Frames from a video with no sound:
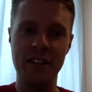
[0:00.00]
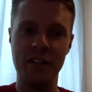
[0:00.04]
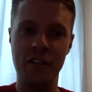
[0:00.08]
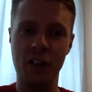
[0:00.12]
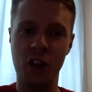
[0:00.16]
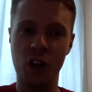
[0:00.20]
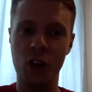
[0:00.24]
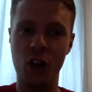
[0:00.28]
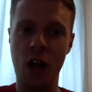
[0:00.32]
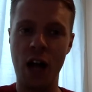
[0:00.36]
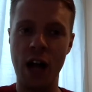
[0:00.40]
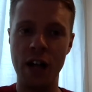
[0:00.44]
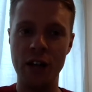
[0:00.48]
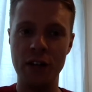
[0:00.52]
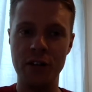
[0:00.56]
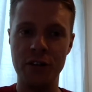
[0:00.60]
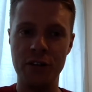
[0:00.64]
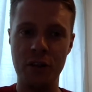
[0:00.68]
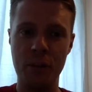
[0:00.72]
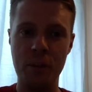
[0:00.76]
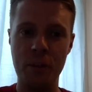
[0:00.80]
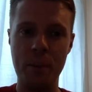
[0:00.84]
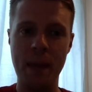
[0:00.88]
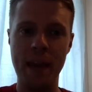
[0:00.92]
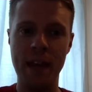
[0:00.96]
for clients
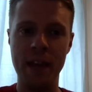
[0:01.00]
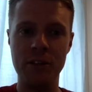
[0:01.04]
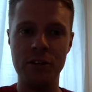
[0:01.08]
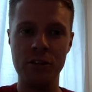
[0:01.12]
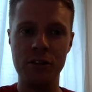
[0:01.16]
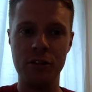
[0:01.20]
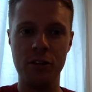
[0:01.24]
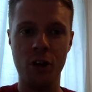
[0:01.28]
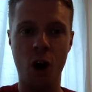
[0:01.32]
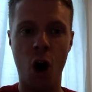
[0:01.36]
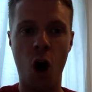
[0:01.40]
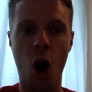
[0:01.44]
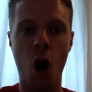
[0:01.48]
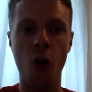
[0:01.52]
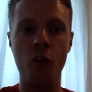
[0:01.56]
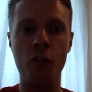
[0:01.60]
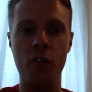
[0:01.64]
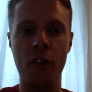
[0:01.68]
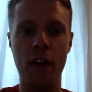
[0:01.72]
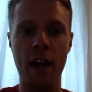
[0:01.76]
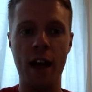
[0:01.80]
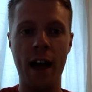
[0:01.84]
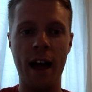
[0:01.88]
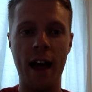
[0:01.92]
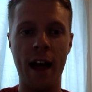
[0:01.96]
to miss off
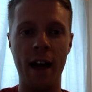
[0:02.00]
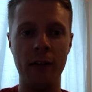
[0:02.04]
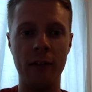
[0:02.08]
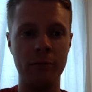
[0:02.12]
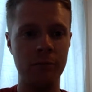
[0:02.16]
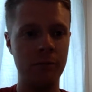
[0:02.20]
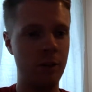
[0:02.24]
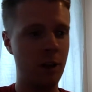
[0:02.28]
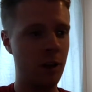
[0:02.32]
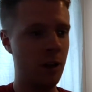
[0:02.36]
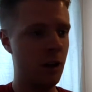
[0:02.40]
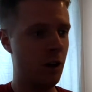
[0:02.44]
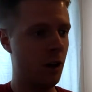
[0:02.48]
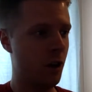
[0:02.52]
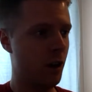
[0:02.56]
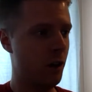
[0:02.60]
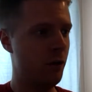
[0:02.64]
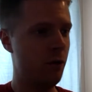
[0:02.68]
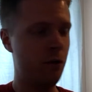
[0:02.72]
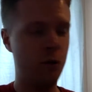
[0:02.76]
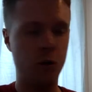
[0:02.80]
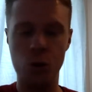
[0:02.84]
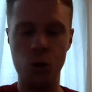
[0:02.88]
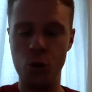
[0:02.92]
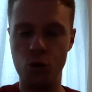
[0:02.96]
their
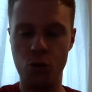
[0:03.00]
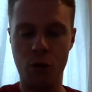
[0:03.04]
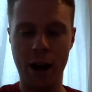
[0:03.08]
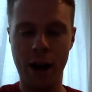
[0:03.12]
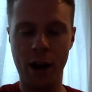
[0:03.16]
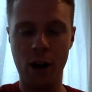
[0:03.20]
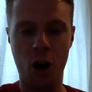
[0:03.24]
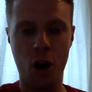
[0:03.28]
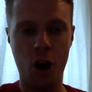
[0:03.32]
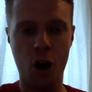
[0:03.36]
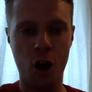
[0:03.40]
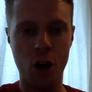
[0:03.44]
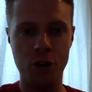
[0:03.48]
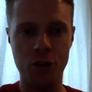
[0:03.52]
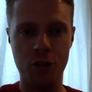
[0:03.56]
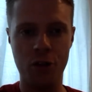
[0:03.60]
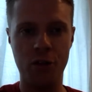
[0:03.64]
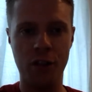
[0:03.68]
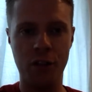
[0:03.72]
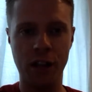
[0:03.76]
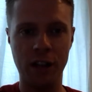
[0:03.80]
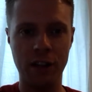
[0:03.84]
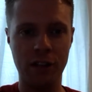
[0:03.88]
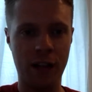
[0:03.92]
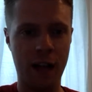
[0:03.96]
food records
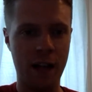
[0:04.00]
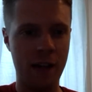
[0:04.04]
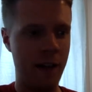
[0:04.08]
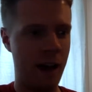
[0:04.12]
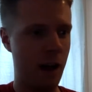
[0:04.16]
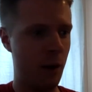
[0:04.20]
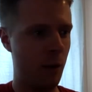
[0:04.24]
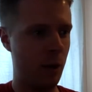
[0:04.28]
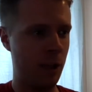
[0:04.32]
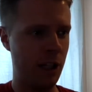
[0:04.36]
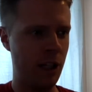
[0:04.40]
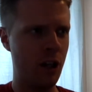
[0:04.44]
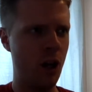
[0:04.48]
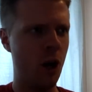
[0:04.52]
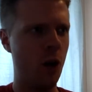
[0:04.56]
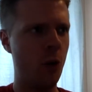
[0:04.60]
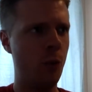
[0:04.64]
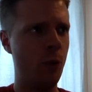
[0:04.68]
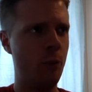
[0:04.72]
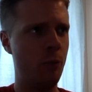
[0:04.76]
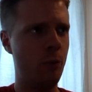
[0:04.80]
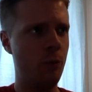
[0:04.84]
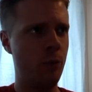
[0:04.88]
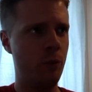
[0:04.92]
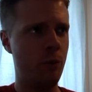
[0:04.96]
and things like that, when
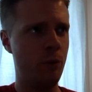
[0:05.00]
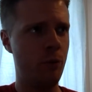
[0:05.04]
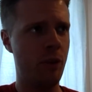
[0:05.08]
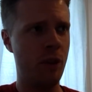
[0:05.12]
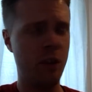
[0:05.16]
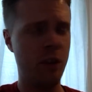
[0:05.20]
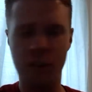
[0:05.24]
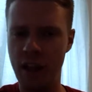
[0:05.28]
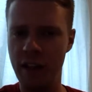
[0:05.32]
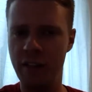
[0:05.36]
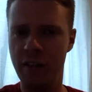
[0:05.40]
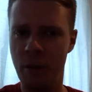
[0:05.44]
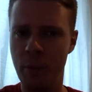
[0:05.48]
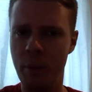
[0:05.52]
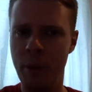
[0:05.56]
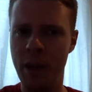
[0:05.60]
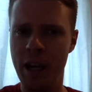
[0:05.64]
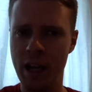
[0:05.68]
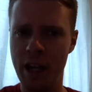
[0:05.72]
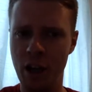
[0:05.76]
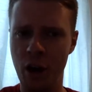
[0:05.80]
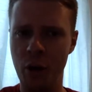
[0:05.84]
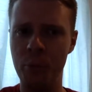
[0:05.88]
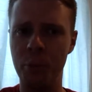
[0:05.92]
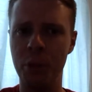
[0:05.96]
they think they're
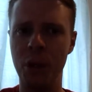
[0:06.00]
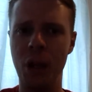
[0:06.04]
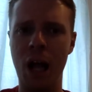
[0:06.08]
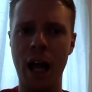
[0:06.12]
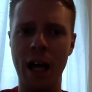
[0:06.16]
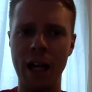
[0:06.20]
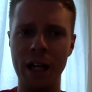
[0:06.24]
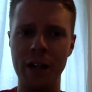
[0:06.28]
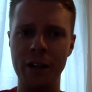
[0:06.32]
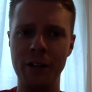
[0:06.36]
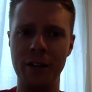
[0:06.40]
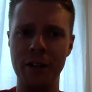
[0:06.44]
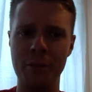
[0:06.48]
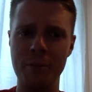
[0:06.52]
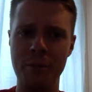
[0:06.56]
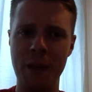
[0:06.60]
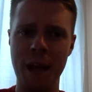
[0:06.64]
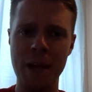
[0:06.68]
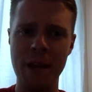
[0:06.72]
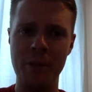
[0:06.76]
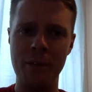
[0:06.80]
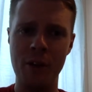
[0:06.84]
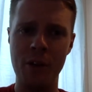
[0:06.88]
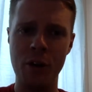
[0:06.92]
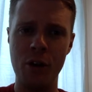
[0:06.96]
being compliant and
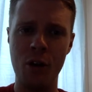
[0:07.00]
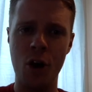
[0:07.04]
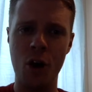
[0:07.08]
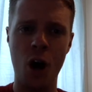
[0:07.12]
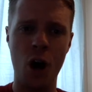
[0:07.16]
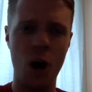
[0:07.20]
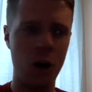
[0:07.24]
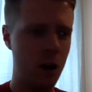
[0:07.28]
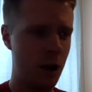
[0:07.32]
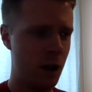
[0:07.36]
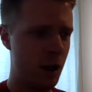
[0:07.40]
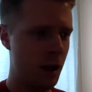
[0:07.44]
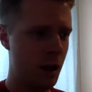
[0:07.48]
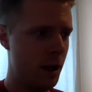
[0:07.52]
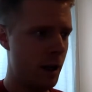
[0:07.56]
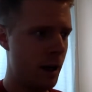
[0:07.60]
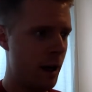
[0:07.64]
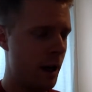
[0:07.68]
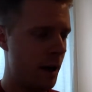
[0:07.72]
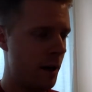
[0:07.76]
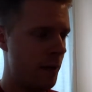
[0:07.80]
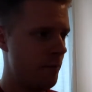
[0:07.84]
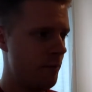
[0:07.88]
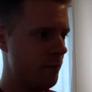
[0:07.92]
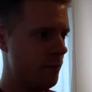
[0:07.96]
maybe they're not.
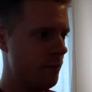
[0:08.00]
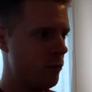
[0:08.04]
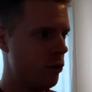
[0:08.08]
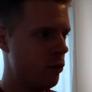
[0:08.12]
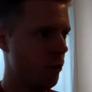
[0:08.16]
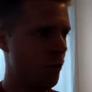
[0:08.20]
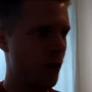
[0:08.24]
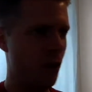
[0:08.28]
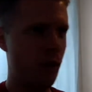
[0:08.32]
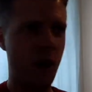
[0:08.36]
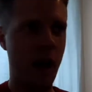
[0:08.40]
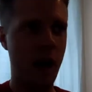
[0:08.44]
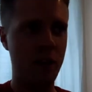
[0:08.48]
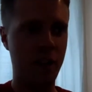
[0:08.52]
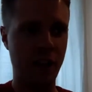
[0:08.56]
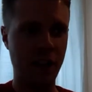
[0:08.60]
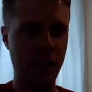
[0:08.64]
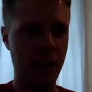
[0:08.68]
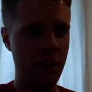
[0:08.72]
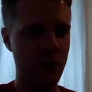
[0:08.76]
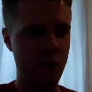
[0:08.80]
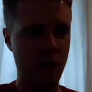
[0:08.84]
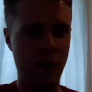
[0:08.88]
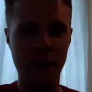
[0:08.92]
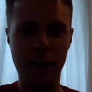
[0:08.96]
Something that I
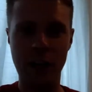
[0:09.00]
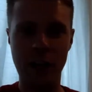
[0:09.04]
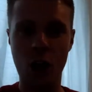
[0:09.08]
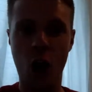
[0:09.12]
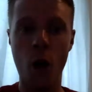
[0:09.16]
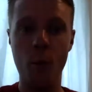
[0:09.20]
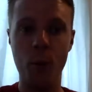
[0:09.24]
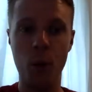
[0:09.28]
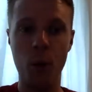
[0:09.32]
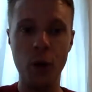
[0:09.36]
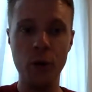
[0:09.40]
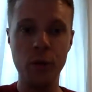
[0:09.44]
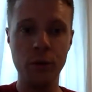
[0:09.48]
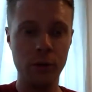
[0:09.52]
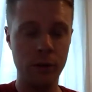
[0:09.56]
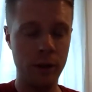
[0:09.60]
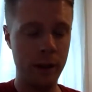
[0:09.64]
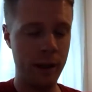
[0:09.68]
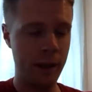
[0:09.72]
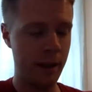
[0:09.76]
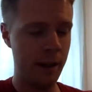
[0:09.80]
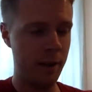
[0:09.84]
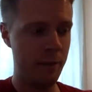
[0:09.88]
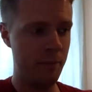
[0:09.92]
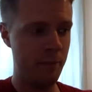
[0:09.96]
think is very common
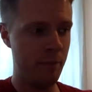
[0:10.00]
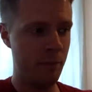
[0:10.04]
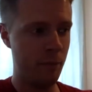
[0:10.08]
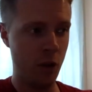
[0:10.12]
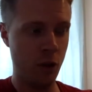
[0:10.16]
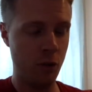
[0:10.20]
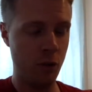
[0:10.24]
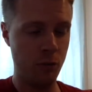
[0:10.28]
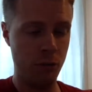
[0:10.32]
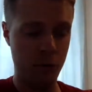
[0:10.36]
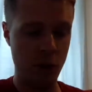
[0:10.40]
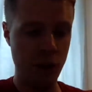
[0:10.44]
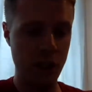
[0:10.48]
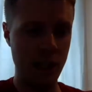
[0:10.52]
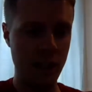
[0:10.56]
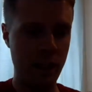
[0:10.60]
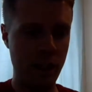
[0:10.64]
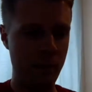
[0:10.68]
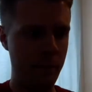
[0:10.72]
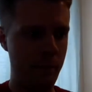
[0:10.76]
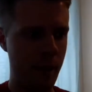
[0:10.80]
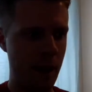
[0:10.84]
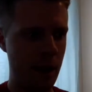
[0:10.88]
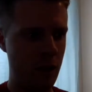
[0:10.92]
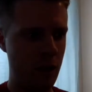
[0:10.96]
that you
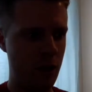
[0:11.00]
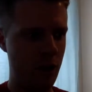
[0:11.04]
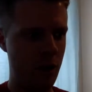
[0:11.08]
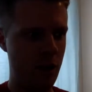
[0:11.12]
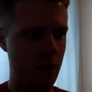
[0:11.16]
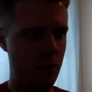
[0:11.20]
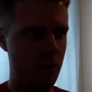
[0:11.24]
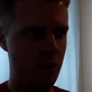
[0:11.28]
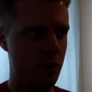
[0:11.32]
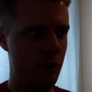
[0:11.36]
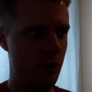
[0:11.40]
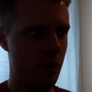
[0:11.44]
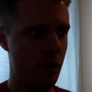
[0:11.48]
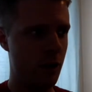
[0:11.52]
didn't mention is